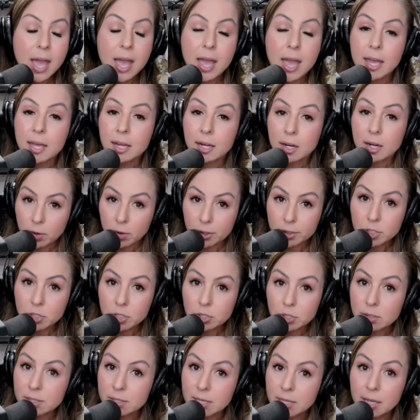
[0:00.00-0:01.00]
And I want
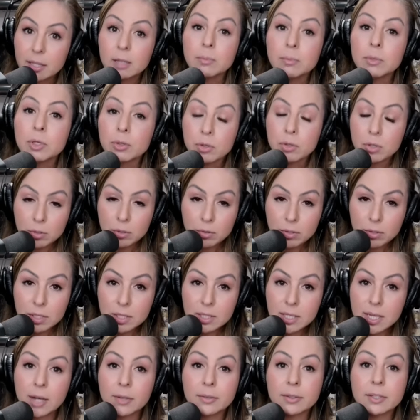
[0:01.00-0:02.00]
you to tell him you're new to
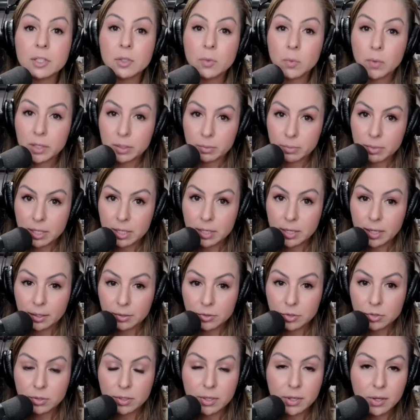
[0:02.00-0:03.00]
town and you want to be an
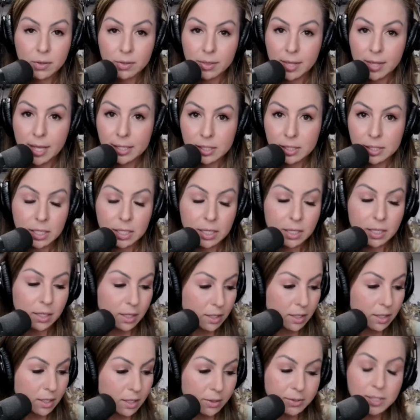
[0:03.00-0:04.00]
extra. That's it.
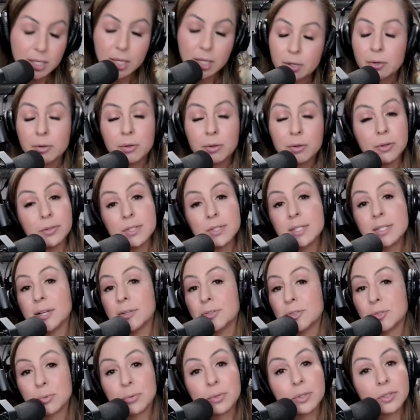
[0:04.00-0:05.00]
And I was girl, this
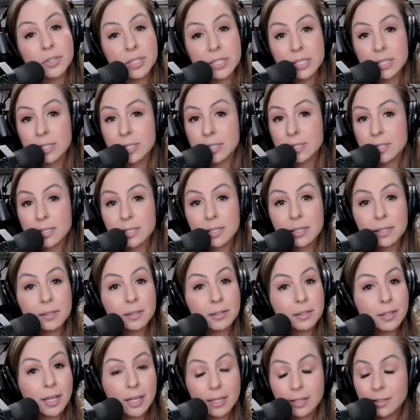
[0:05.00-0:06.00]
sounds real
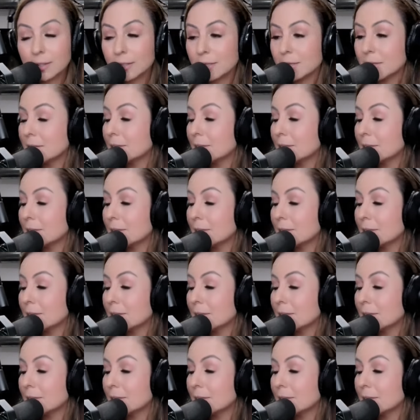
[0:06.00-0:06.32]
sleazy. Like this